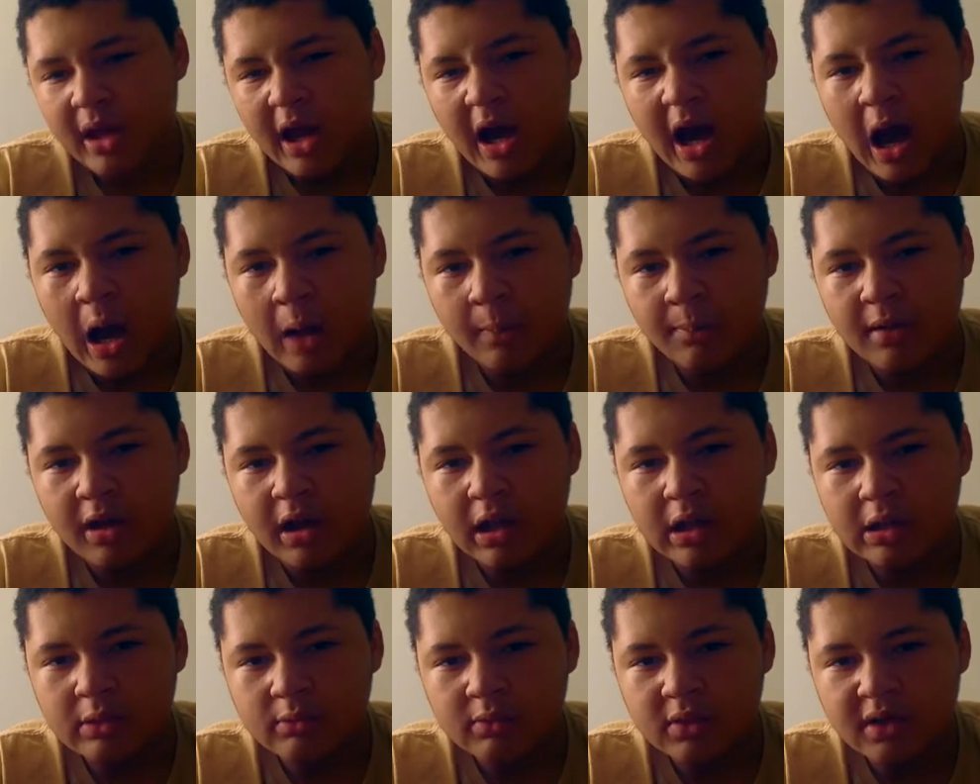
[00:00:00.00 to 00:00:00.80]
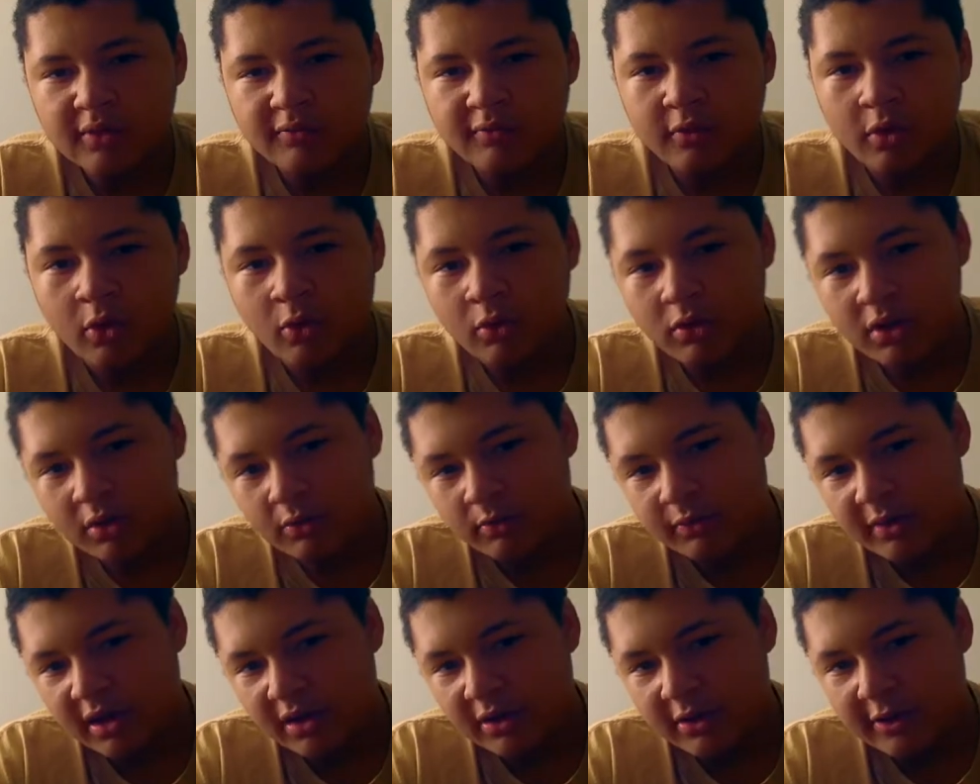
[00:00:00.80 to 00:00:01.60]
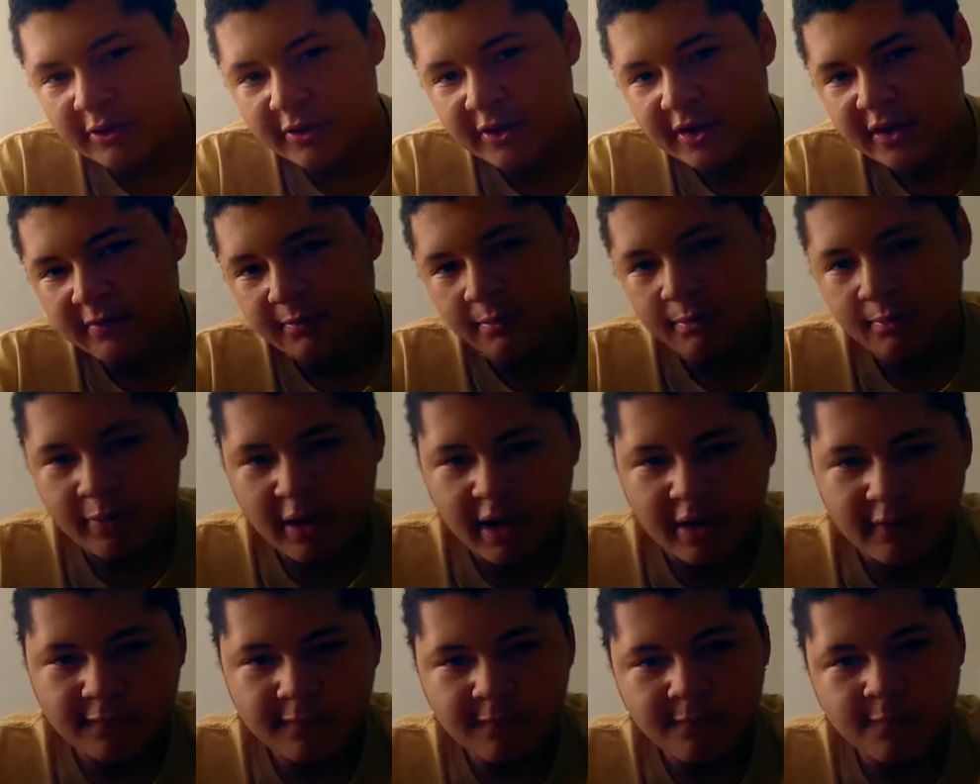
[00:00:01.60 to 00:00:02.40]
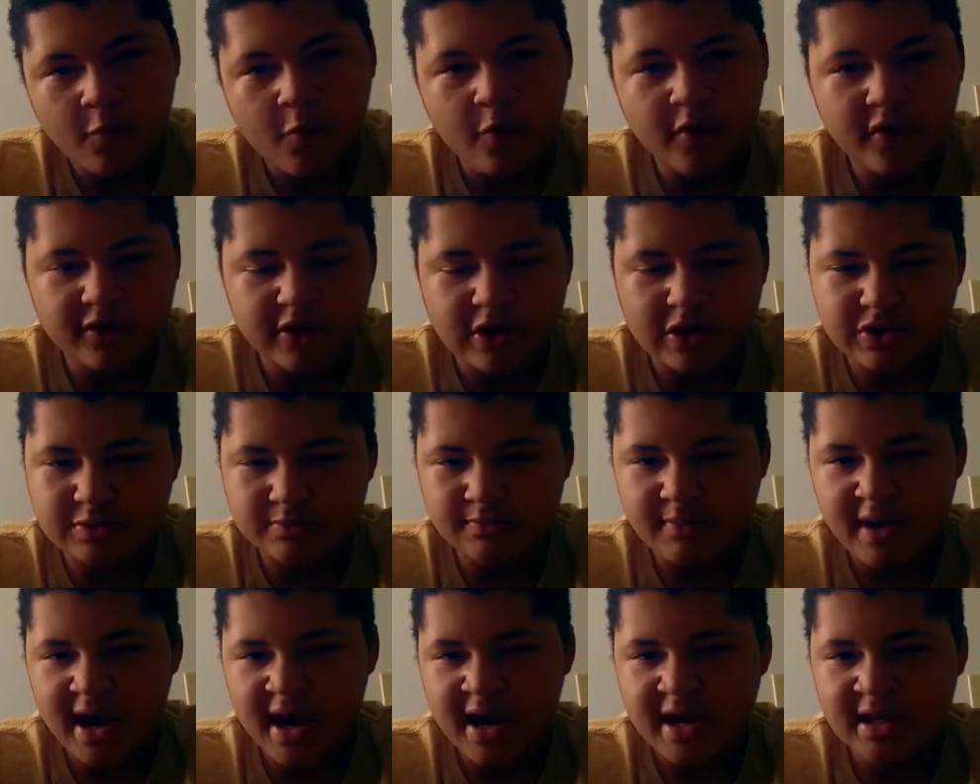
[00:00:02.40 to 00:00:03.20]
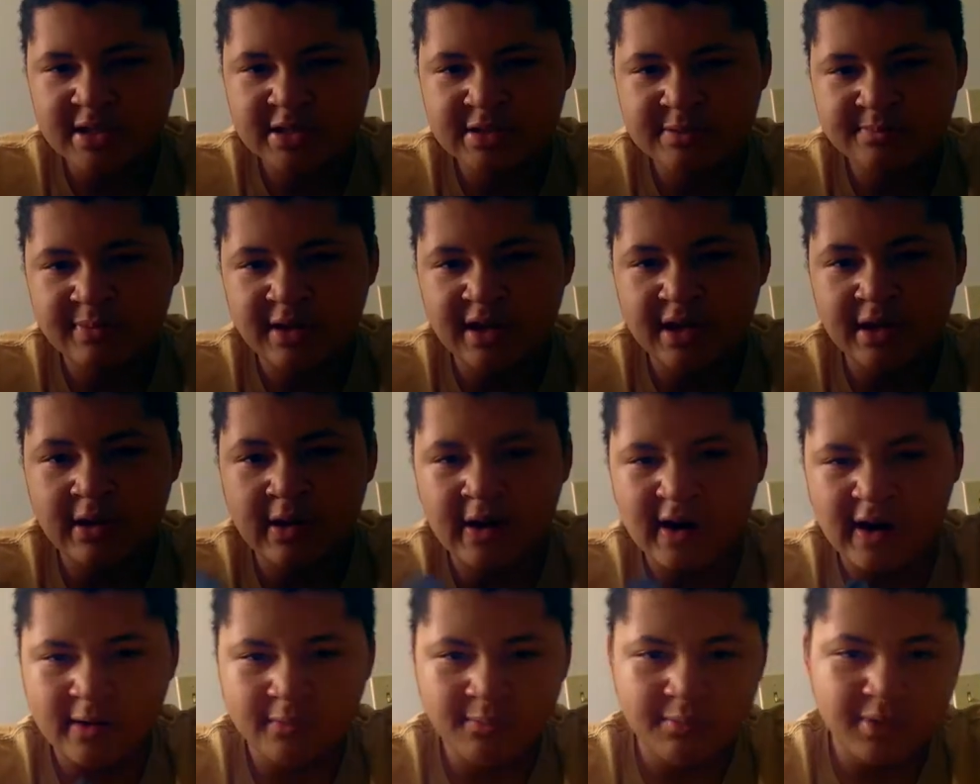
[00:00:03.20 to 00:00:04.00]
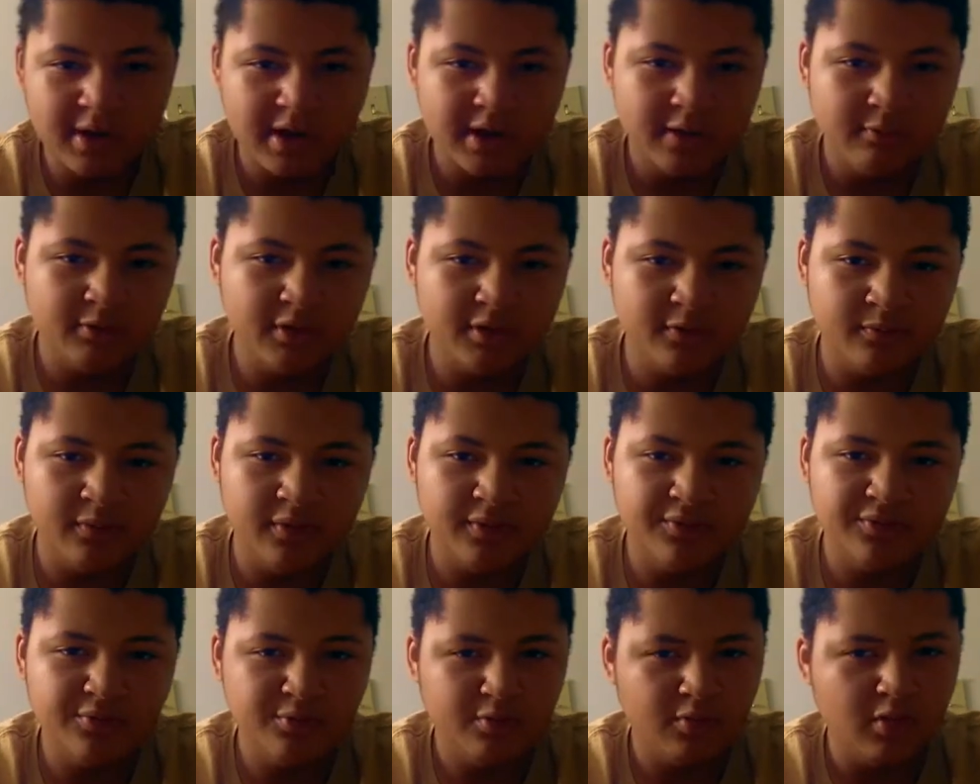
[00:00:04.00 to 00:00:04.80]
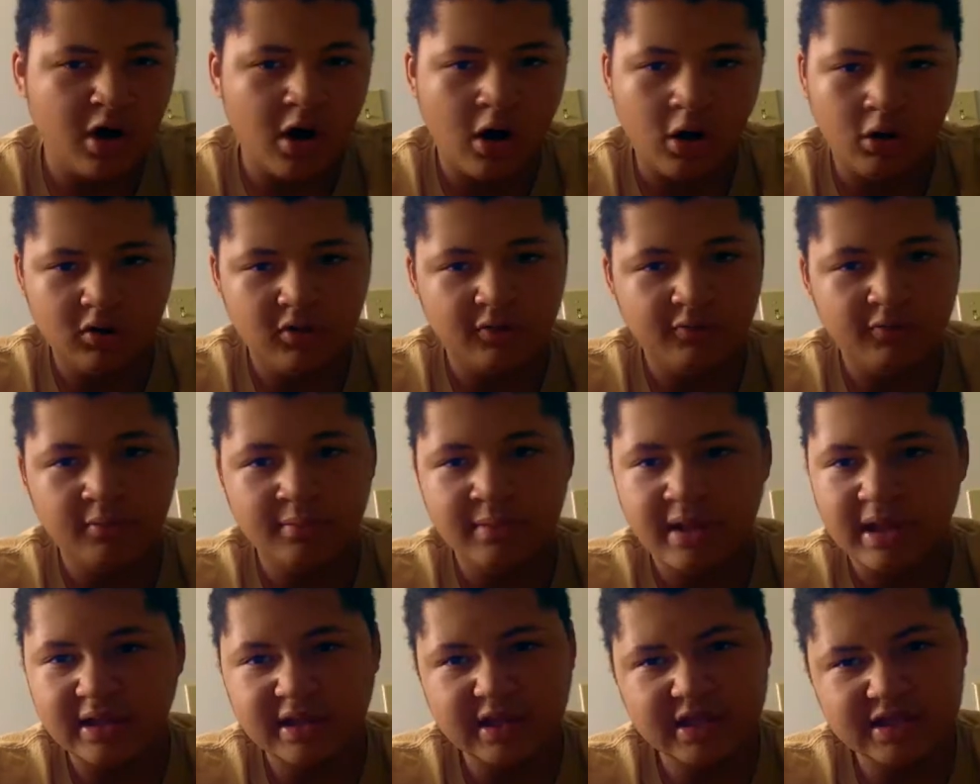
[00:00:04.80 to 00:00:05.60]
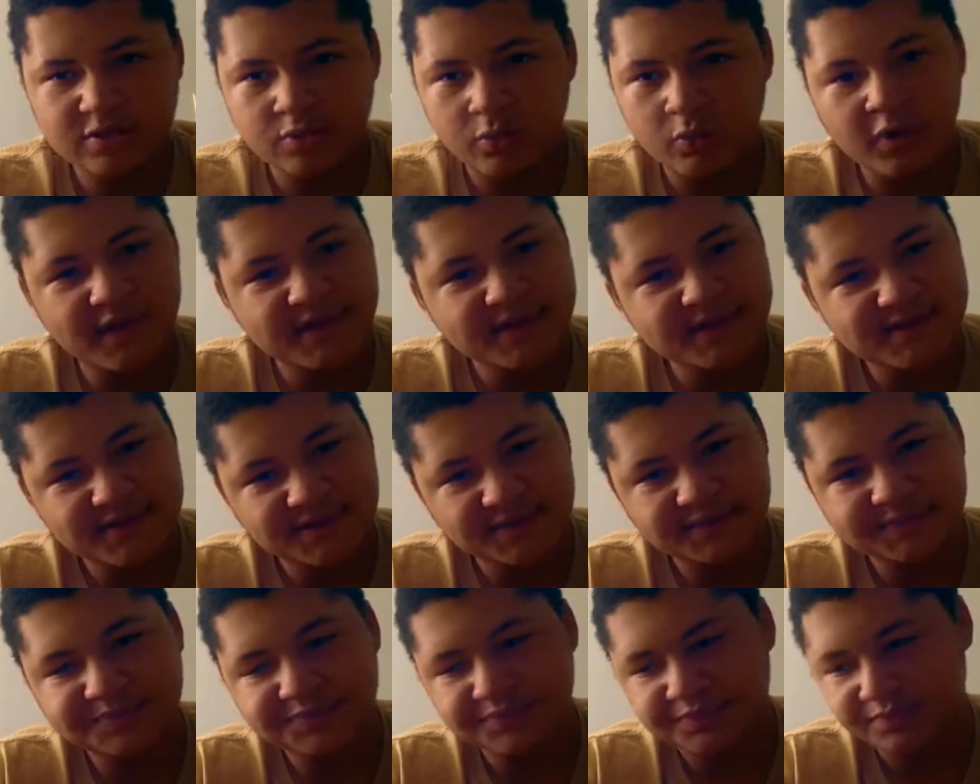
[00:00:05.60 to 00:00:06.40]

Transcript: I probably would have only reloaded about 4 of those mags, but I probably would have went through all of them at least once.